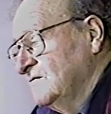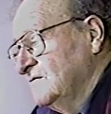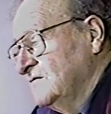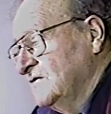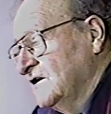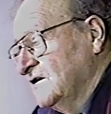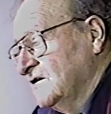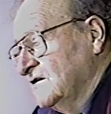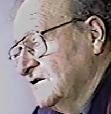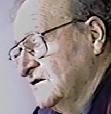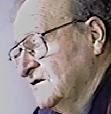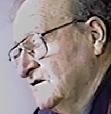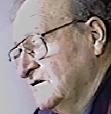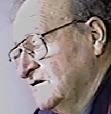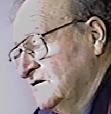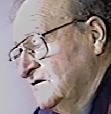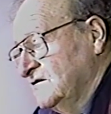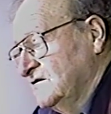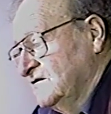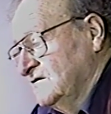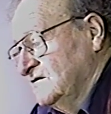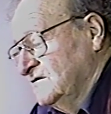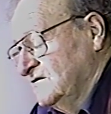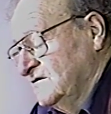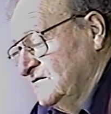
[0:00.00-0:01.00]
not
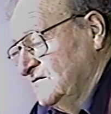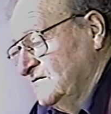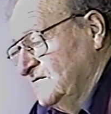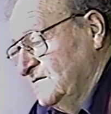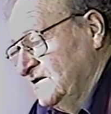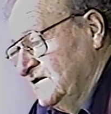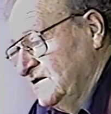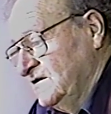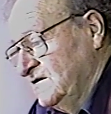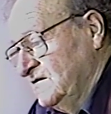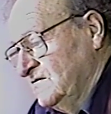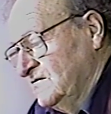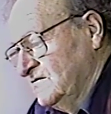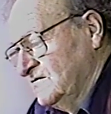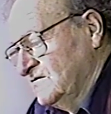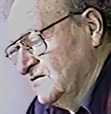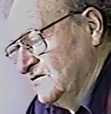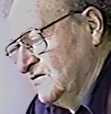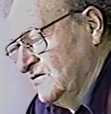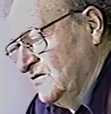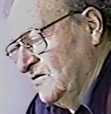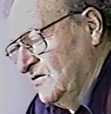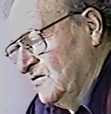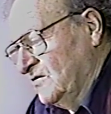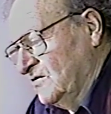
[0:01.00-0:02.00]
too many years
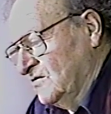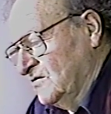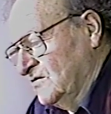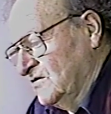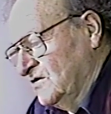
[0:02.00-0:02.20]
ago.